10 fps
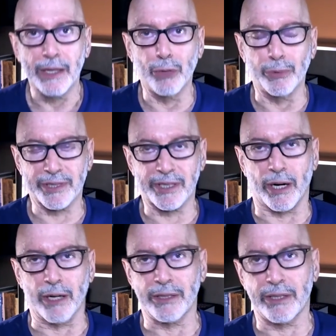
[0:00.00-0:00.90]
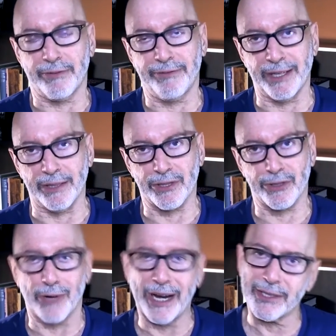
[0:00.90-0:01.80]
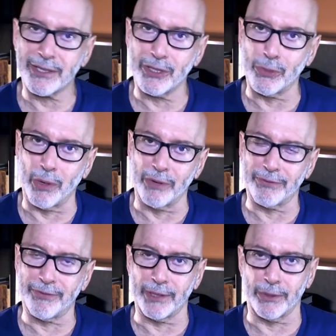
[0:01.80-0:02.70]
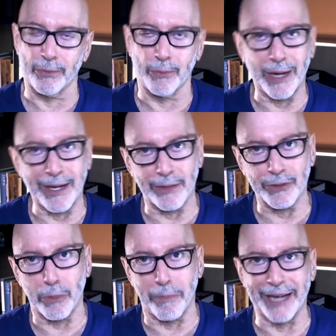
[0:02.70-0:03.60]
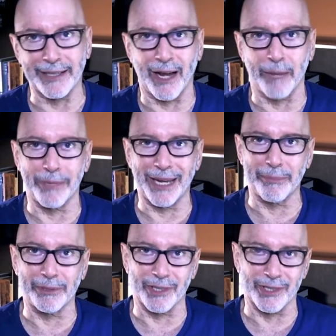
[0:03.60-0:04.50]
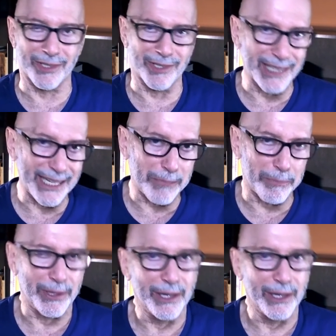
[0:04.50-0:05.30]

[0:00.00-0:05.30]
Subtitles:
you will start to feel stress, you won't feel well, you might not be able to sleep.